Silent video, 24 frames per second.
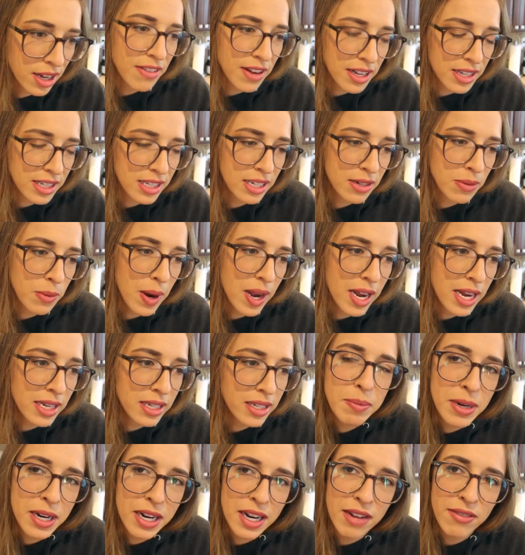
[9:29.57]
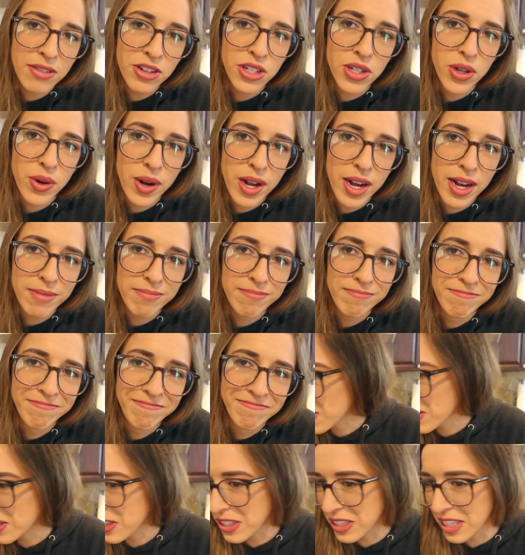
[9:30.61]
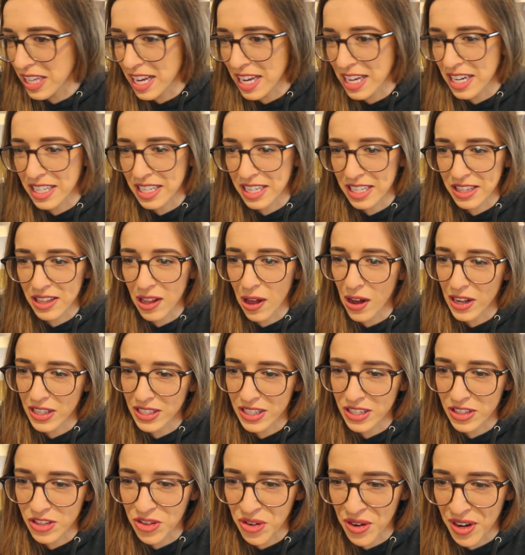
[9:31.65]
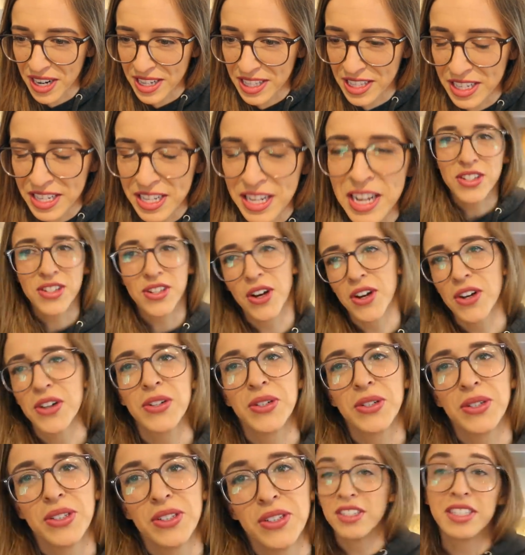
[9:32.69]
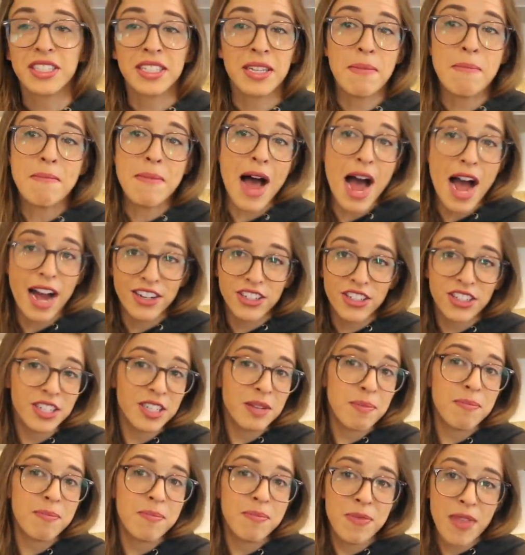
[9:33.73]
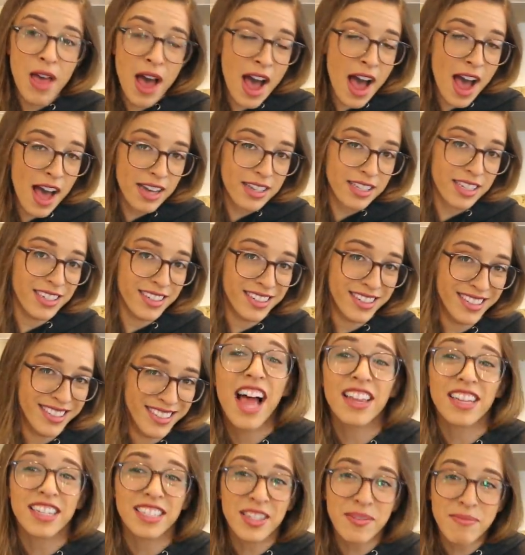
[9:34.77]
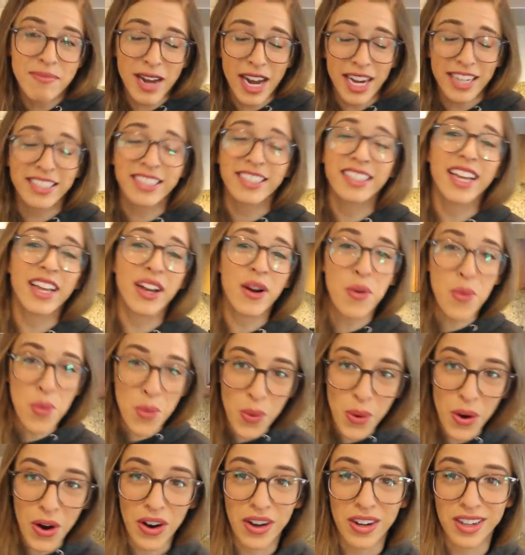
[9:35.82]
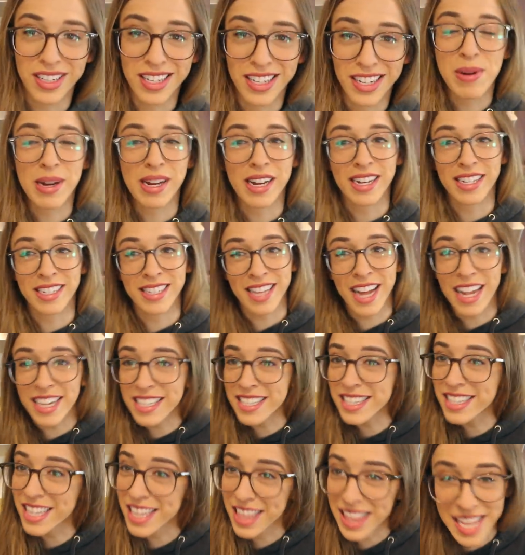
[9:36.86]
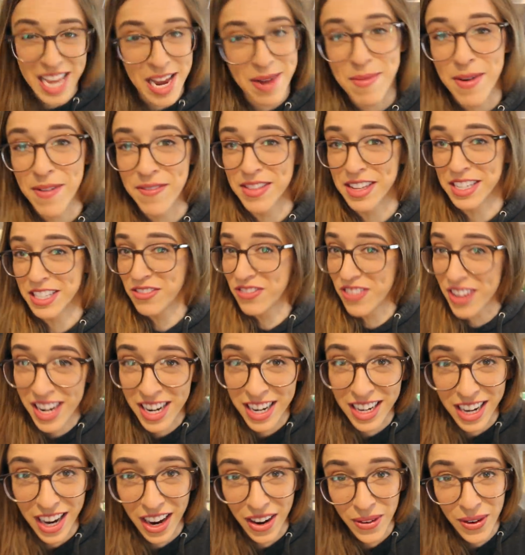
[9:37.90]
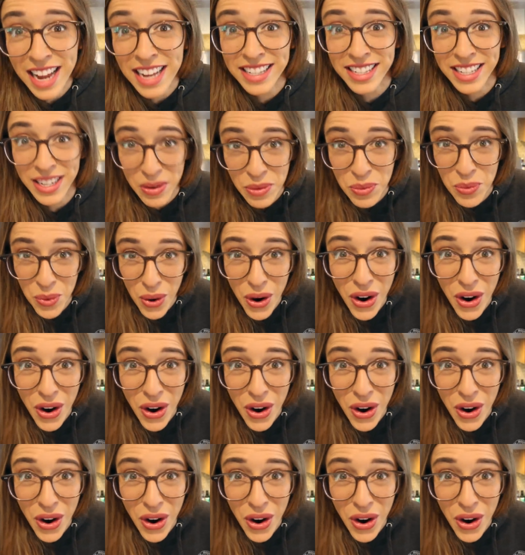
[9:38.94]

fancy ways, but it never showed up. Got delayed and then lost in transit. So just imagine that. And let's imagine that it worked, because that's the theme of this video, is it